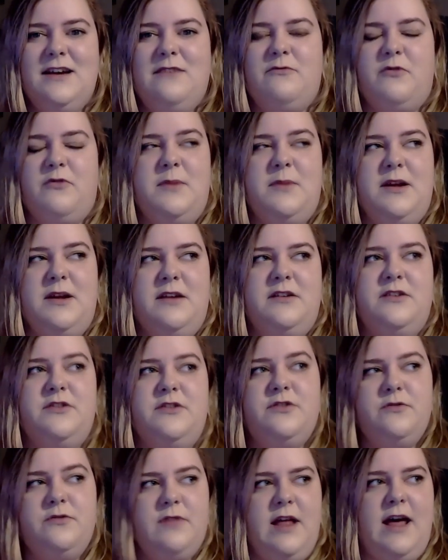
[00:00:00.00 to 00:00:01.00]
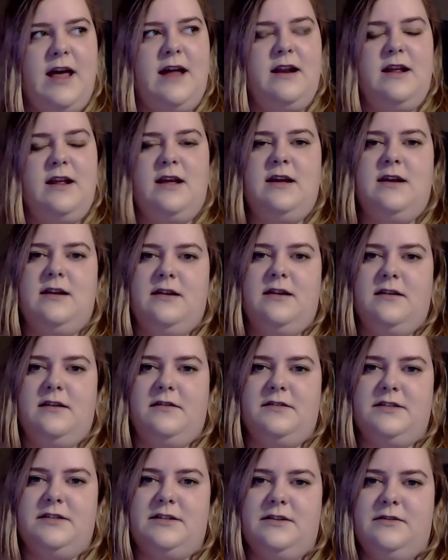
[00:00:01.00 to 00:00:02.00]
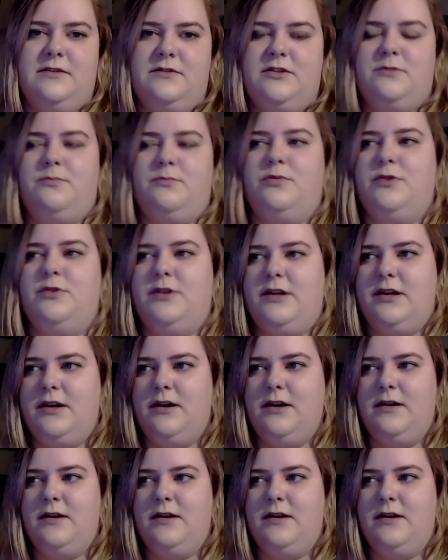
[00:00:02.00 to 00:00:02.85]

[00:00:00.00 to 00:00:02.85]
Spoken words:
for me to do that, and also to put,